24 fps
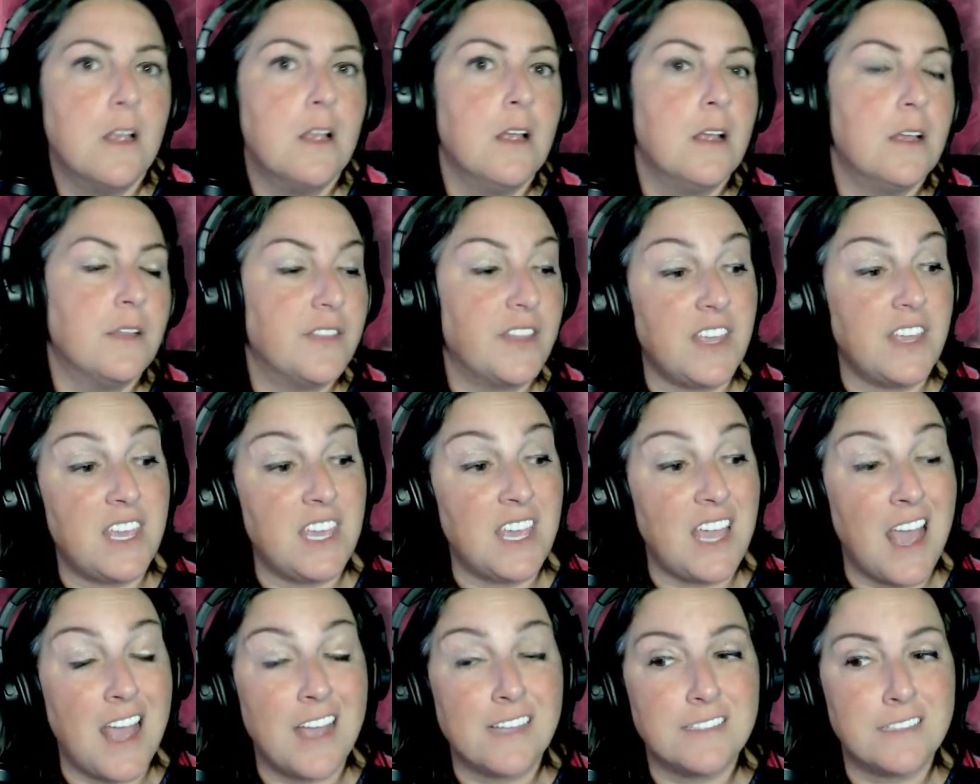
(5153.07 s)
that he
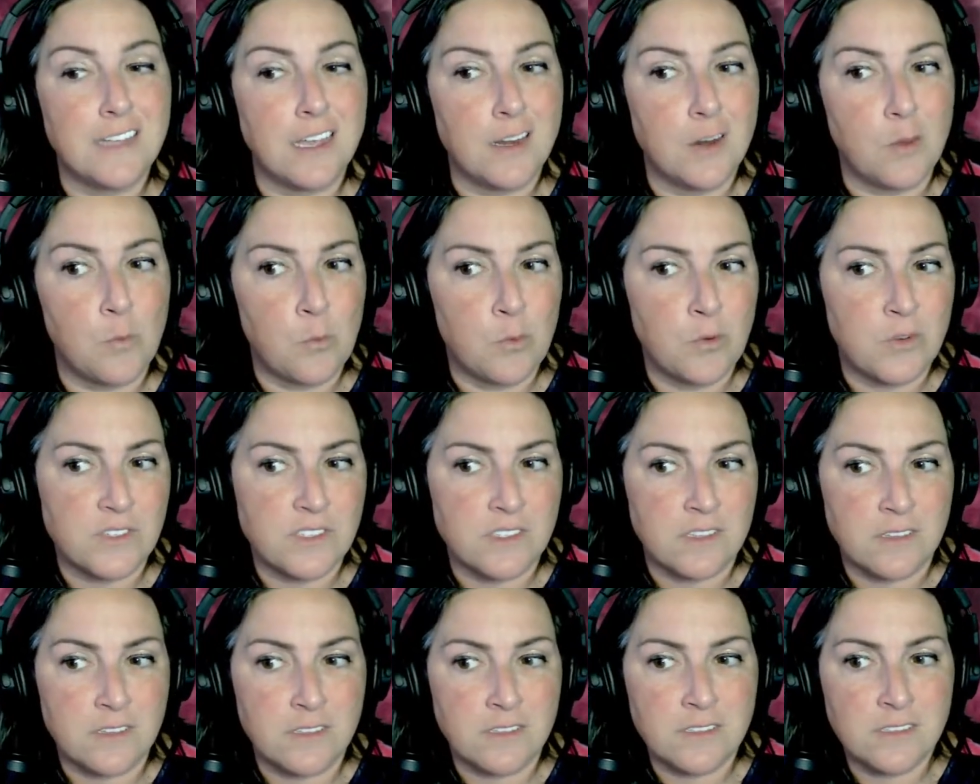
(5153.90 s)
had died in
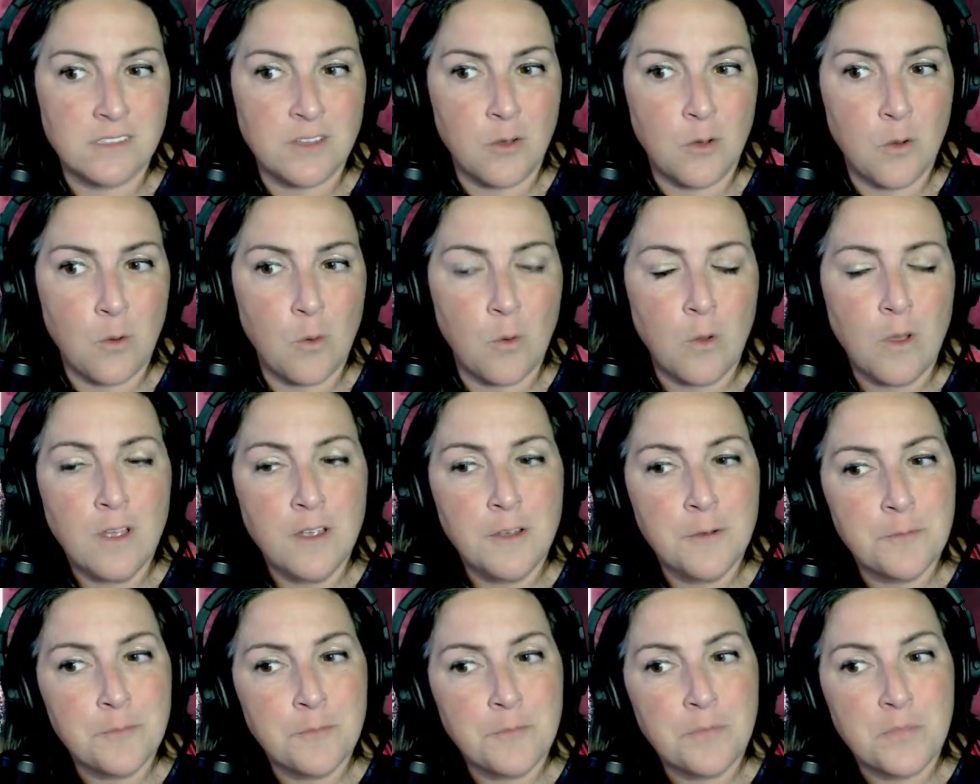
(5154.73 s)
prison. So,
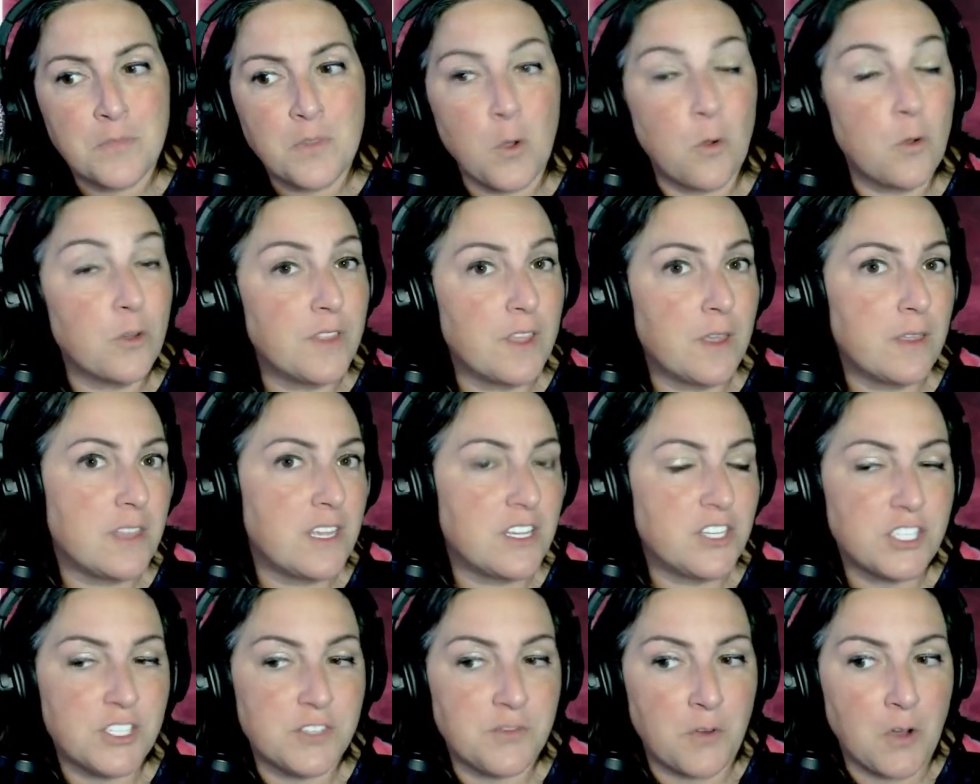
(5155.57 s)
or that they
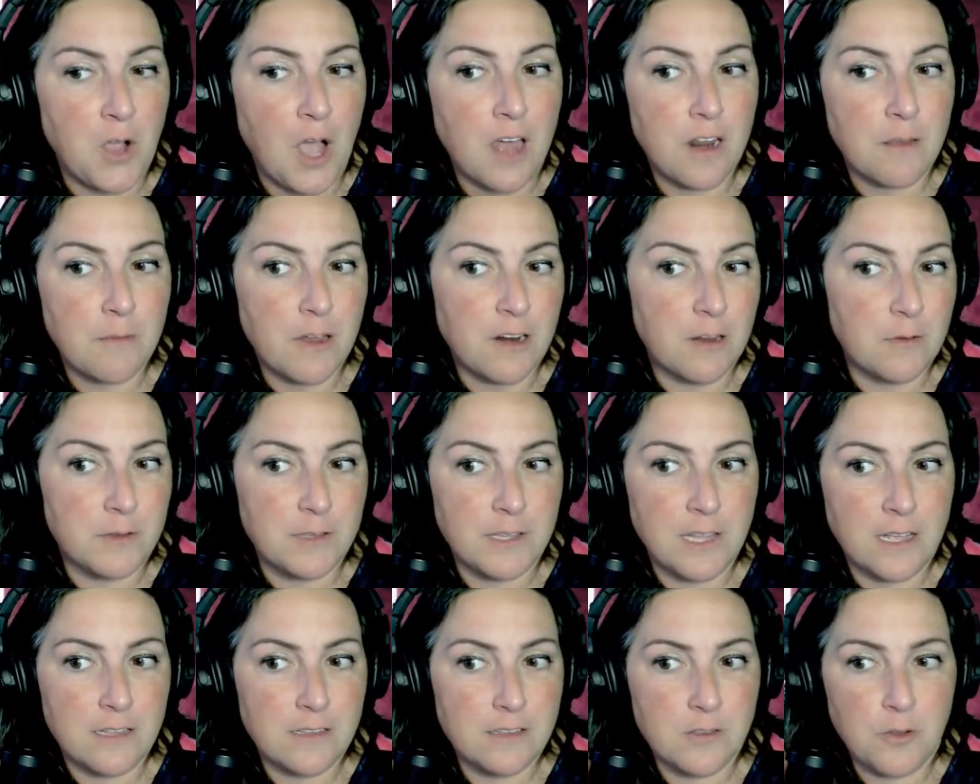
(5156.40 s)
just forgot about him and
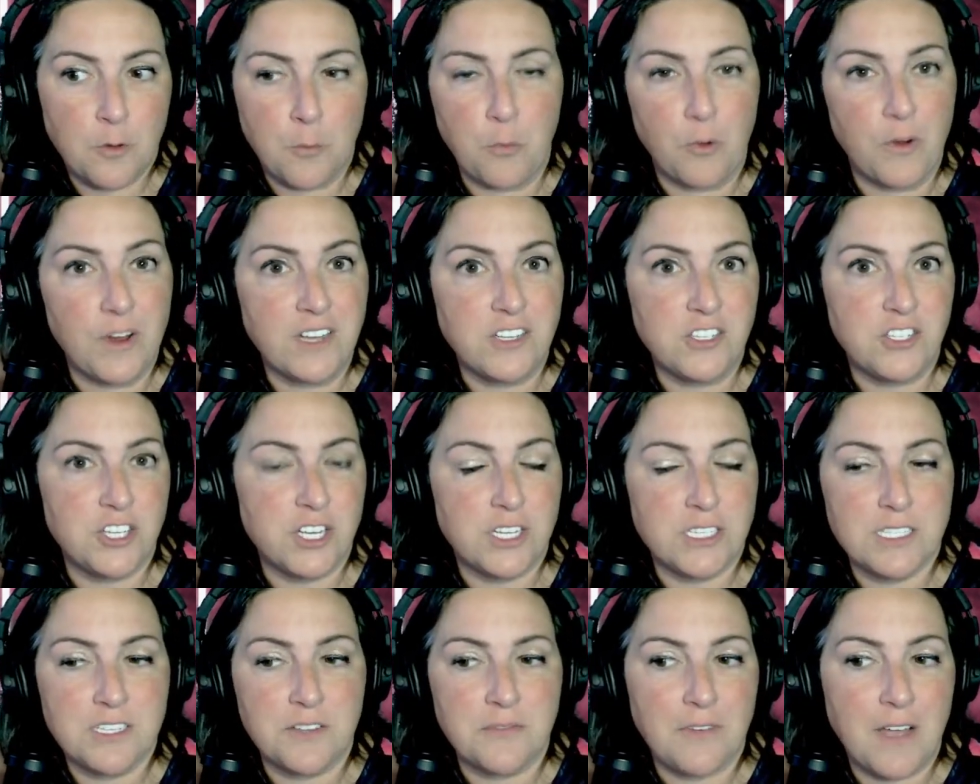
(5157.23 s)
that their brain
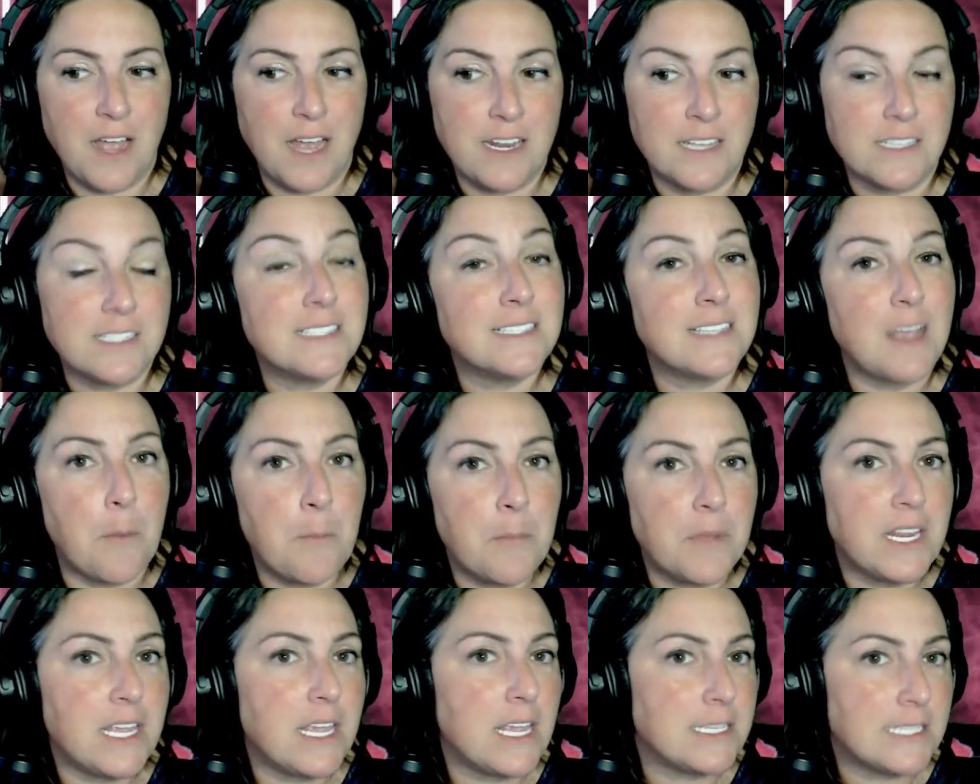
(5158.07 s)
justified it.
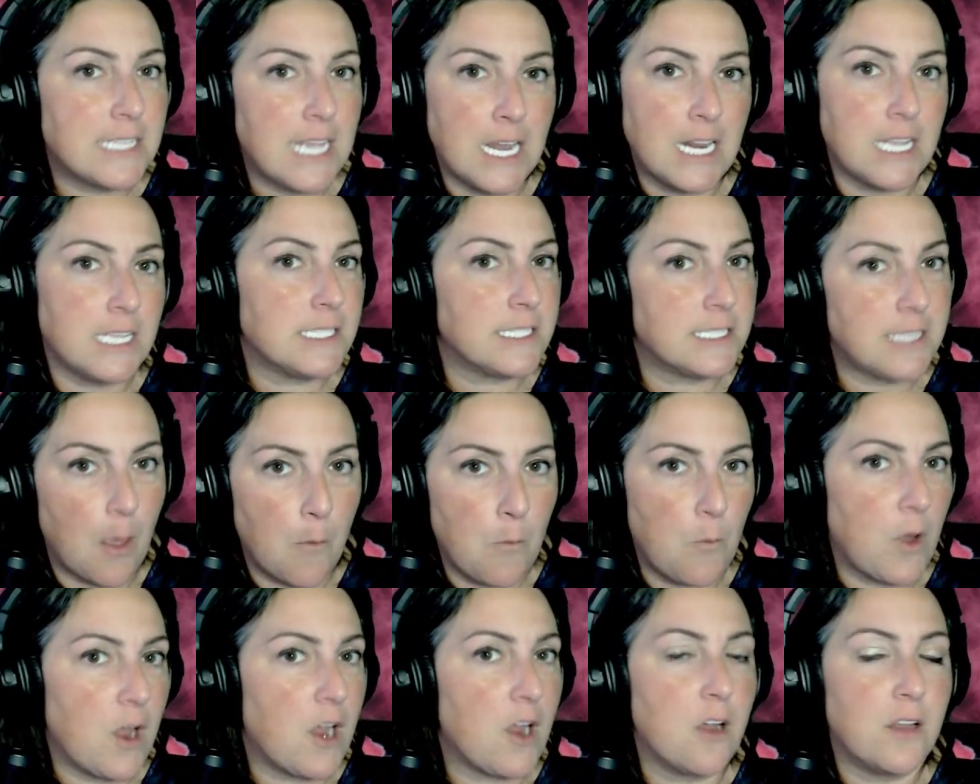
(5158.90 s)
Somebody said it
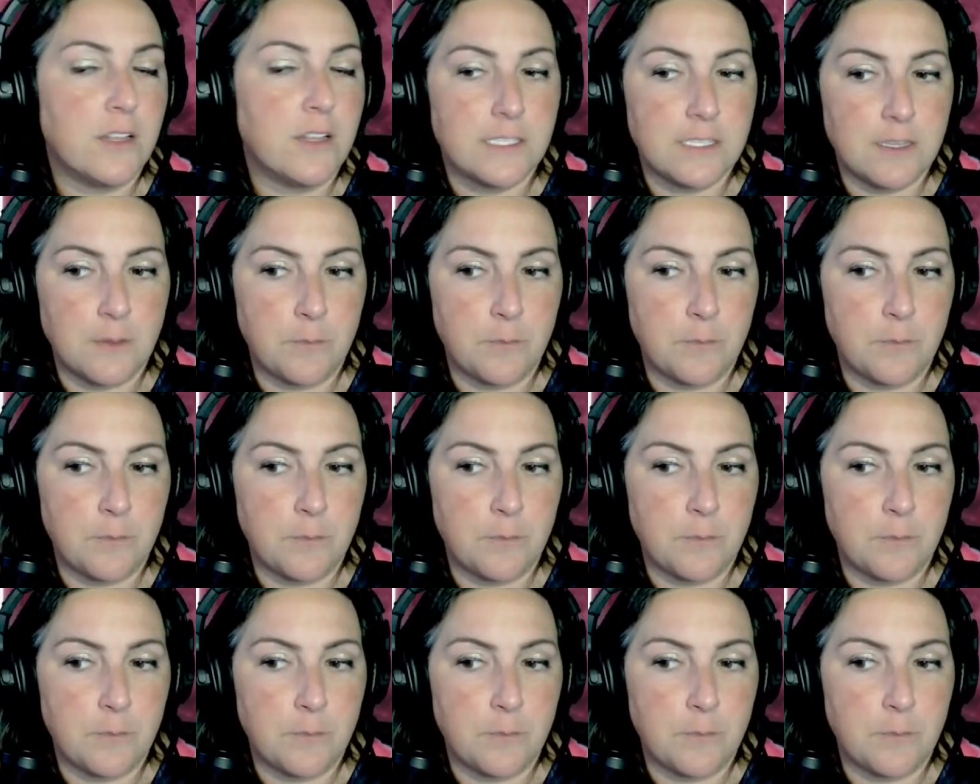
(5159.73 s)
somewhere and some